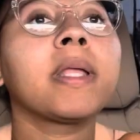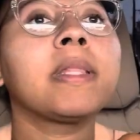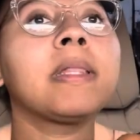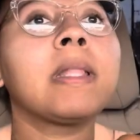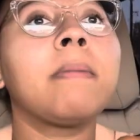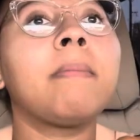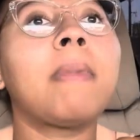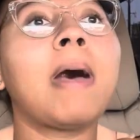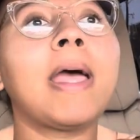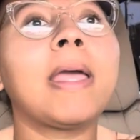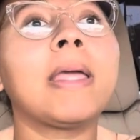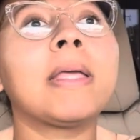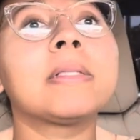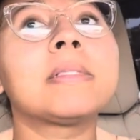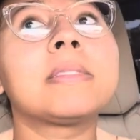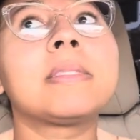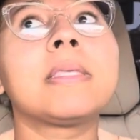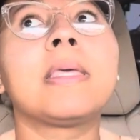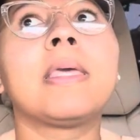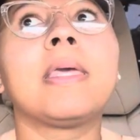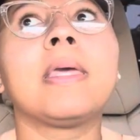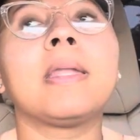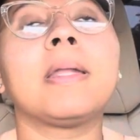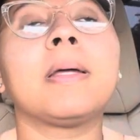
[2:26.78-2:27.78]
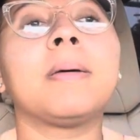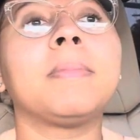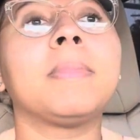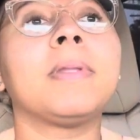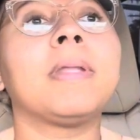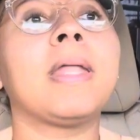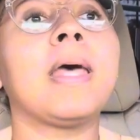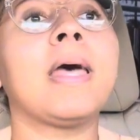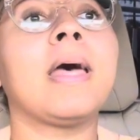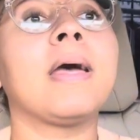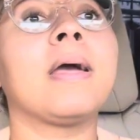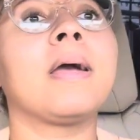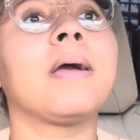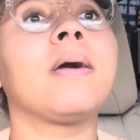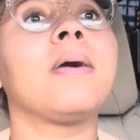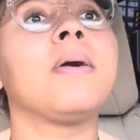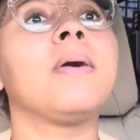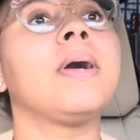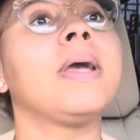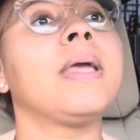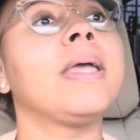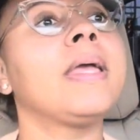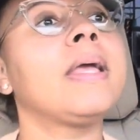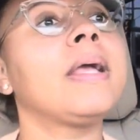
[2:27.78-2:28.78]
the bike to get up the
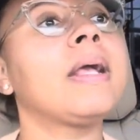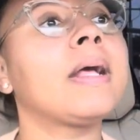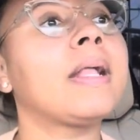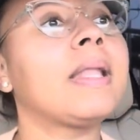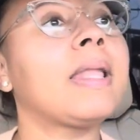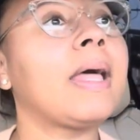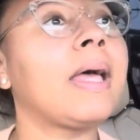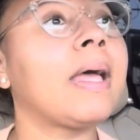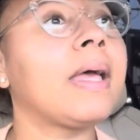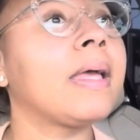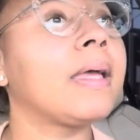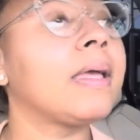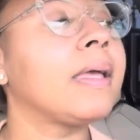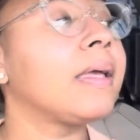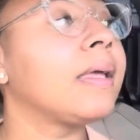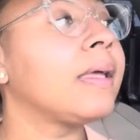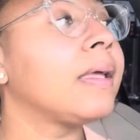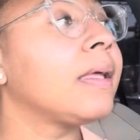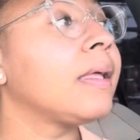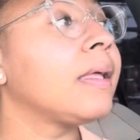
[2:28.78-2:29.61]
daggone incline.